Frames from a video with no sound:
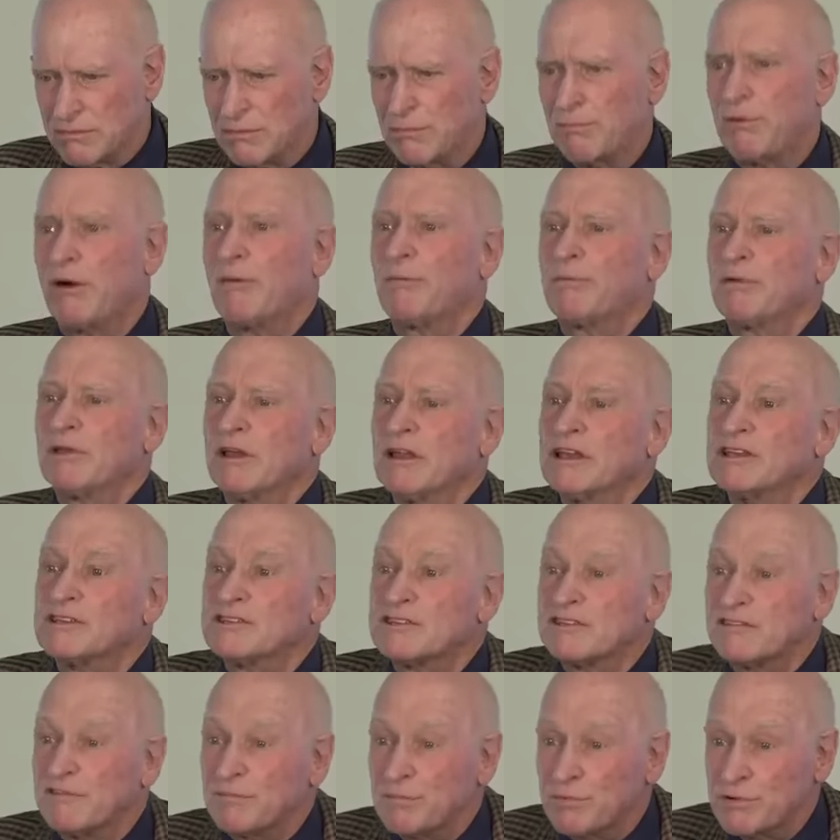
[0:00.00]

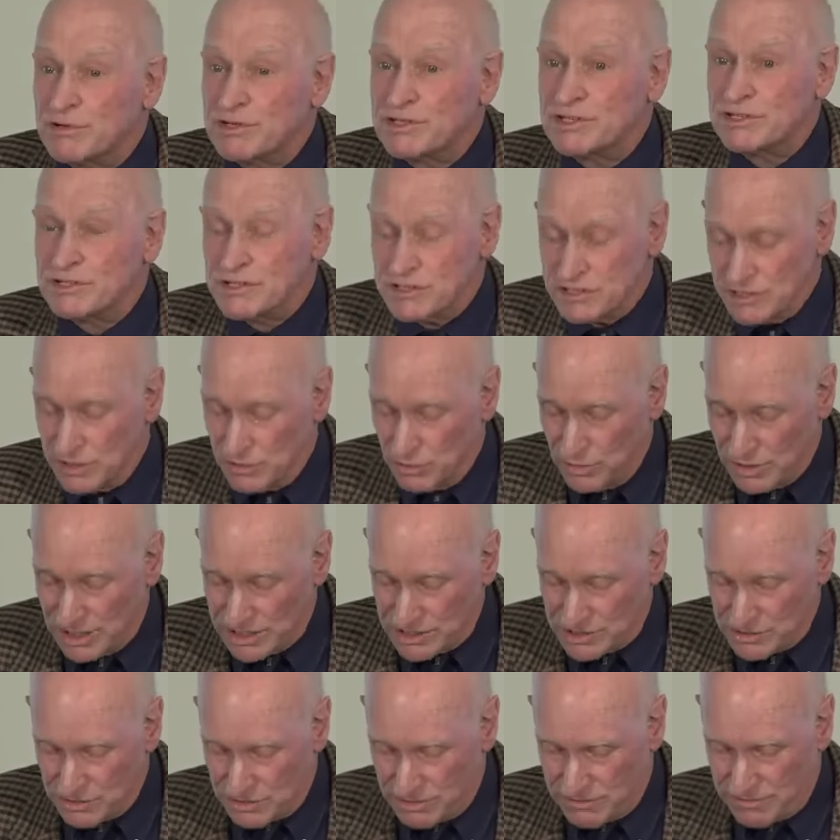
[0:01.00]
population of prisons and all that
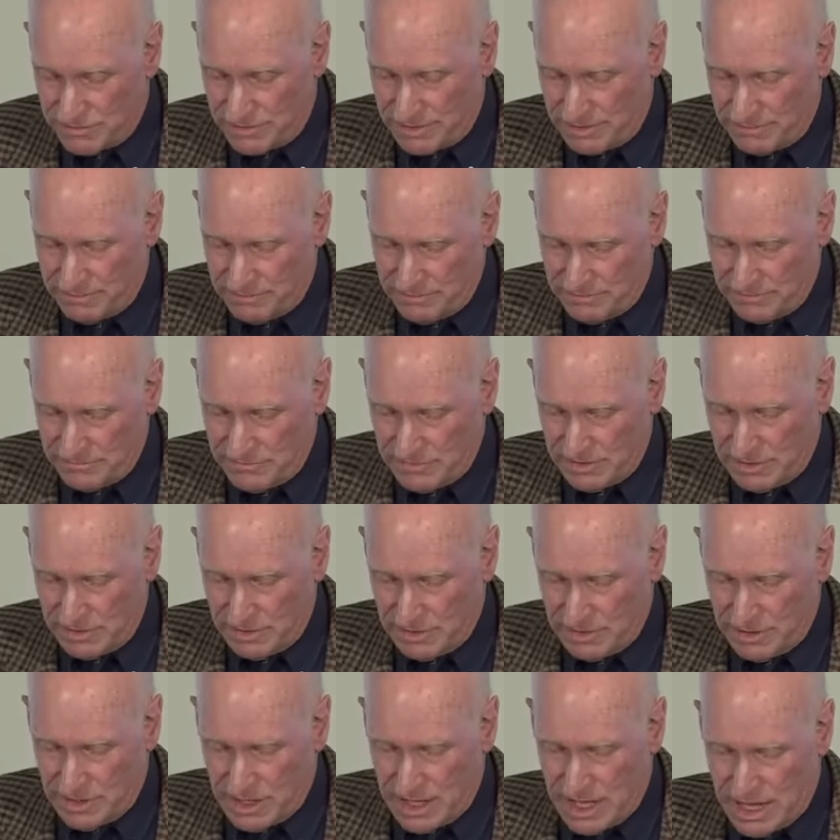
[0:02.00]
sort of thing,
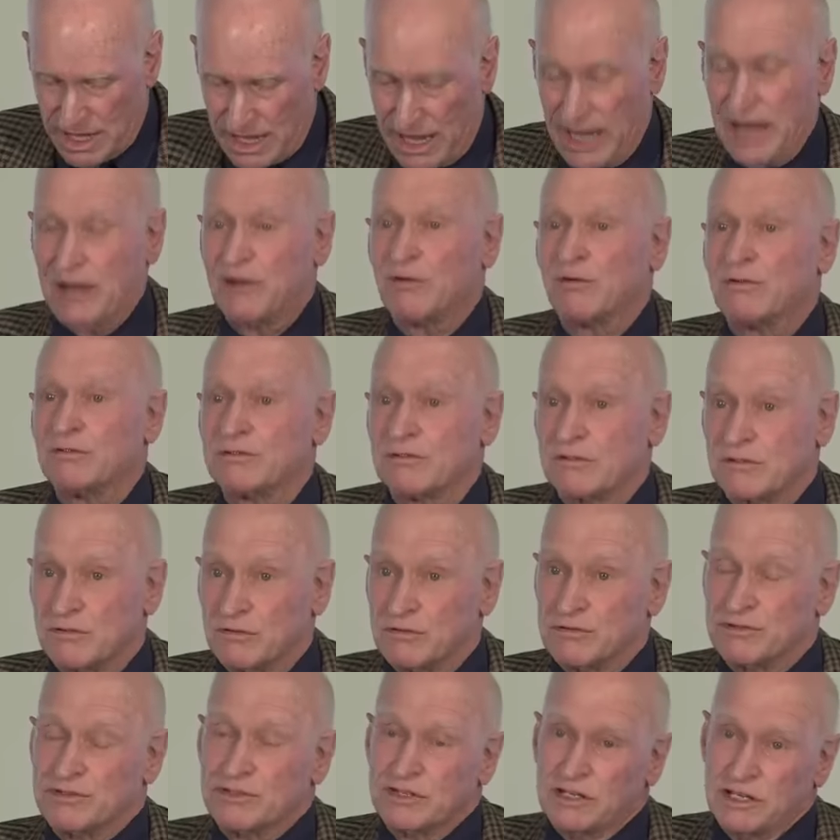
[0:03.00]
and of
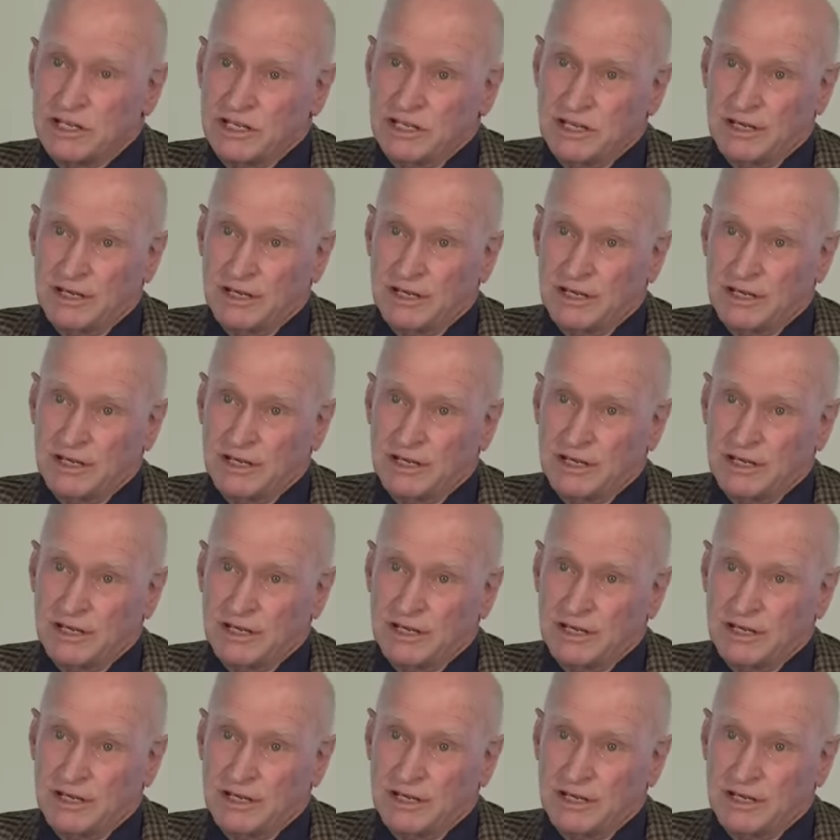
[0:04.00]
course the